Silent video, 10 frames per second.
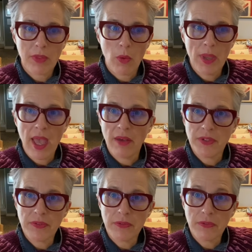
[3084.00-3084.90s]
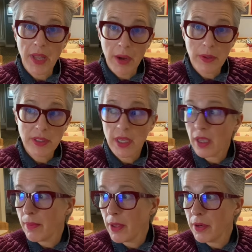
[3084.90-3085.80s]
We have different flowers that
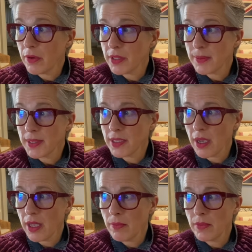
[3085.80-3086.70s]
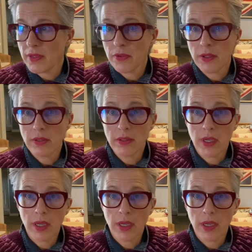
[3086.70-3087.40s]
come out at Christmas time, different